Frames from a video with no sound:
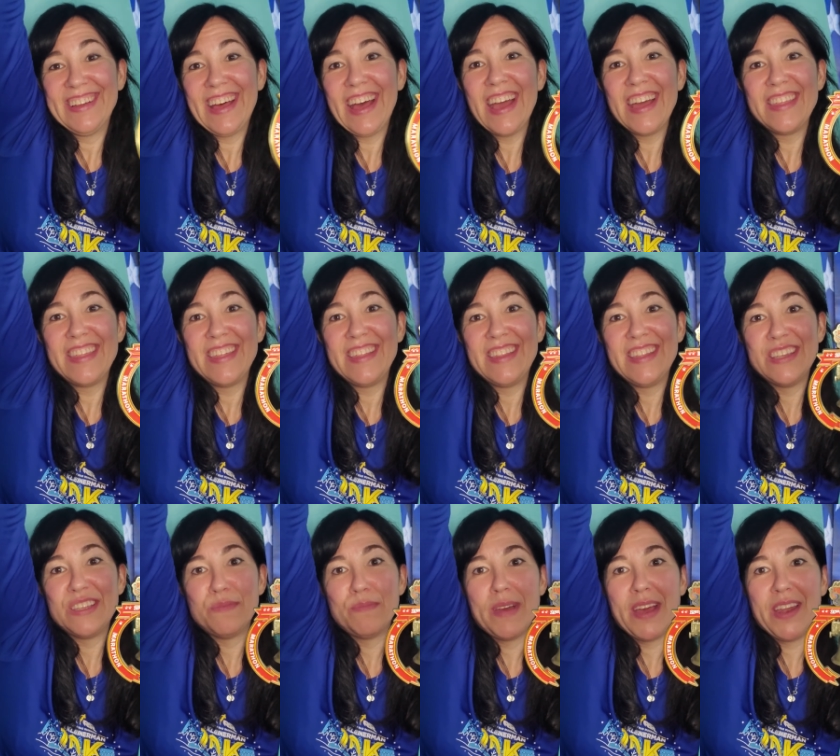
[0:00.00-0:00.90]
I think
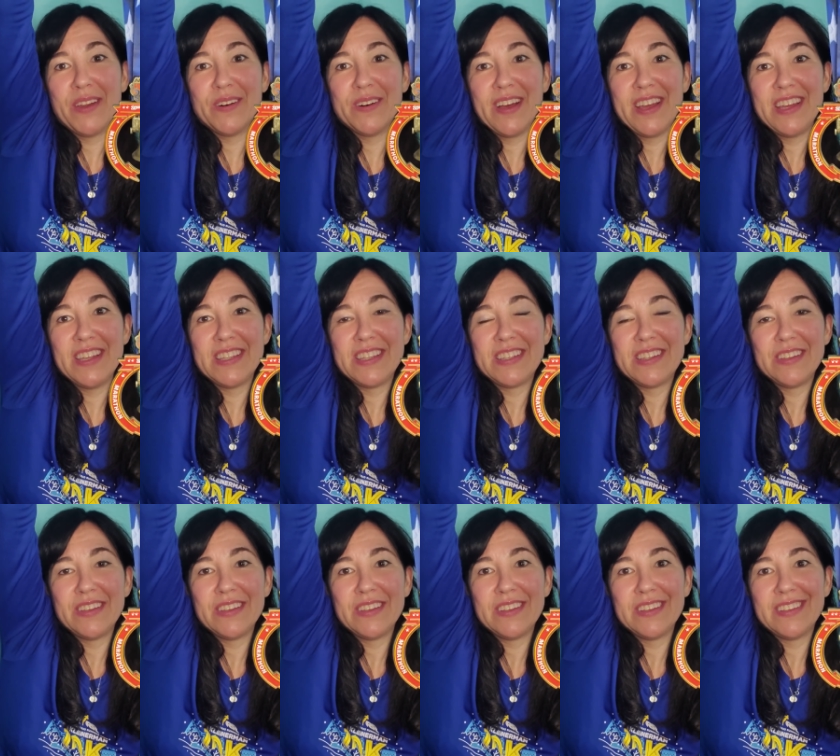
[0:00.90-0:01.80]
this medal is
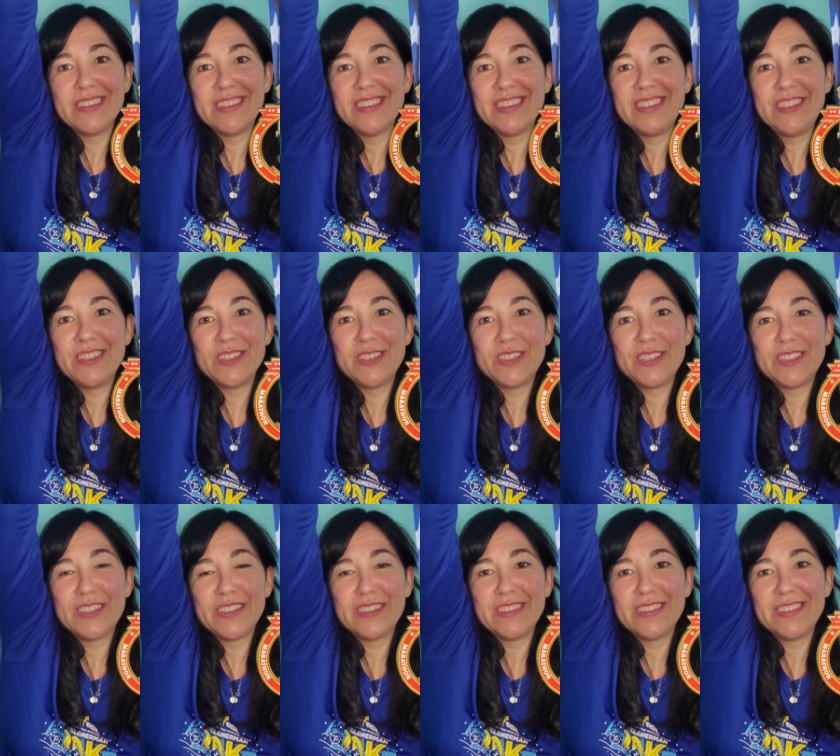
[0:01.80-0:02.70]
just
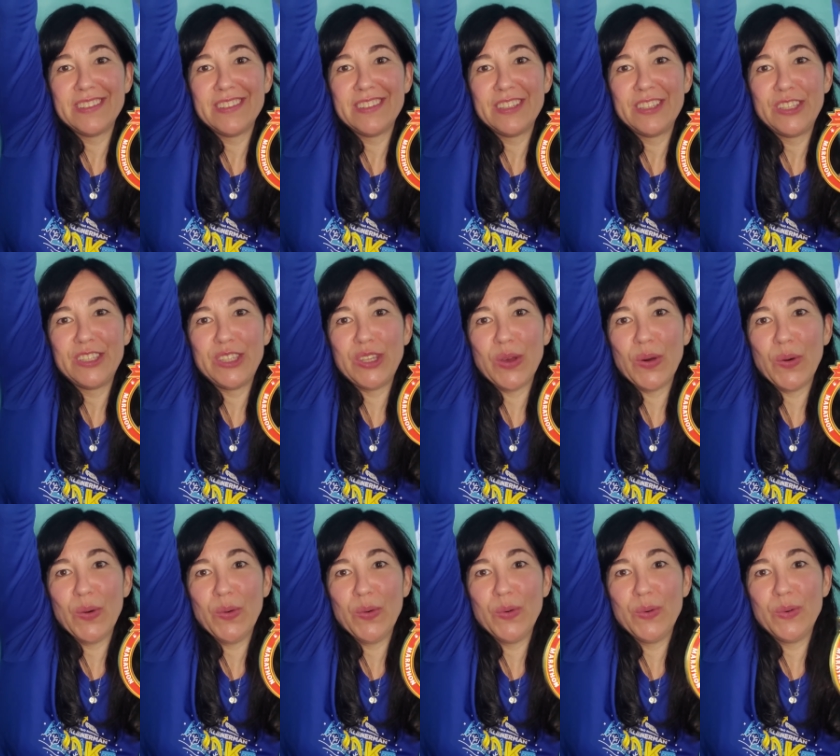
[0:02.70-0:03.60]

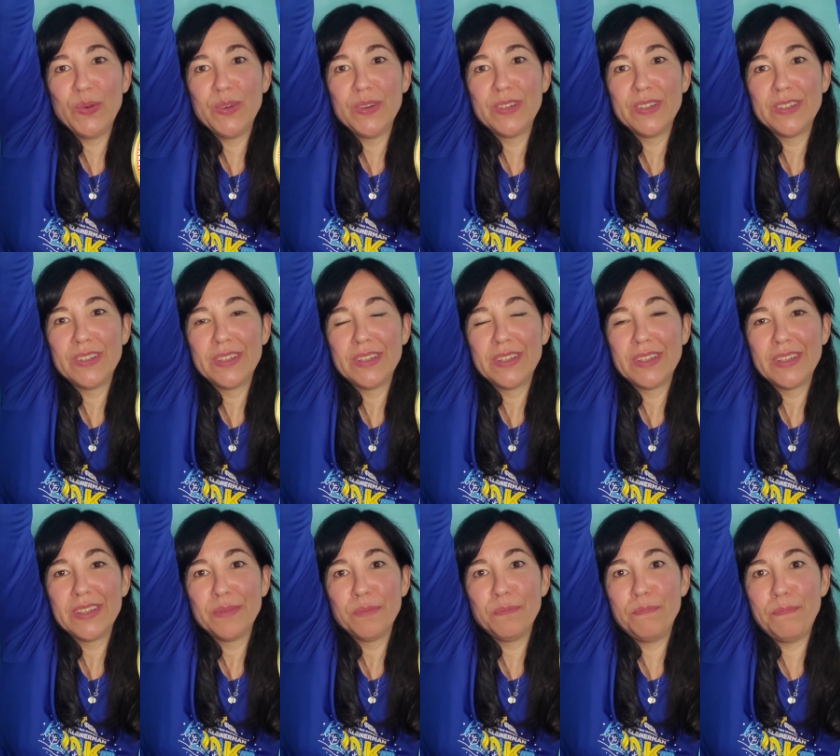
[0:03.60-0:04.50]
so
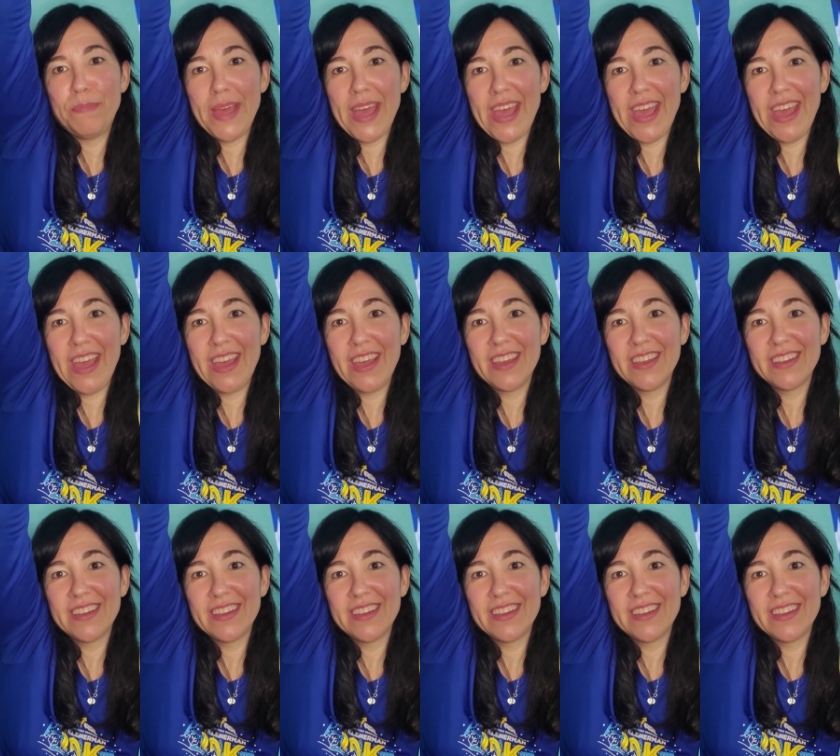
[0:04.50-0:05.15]
big.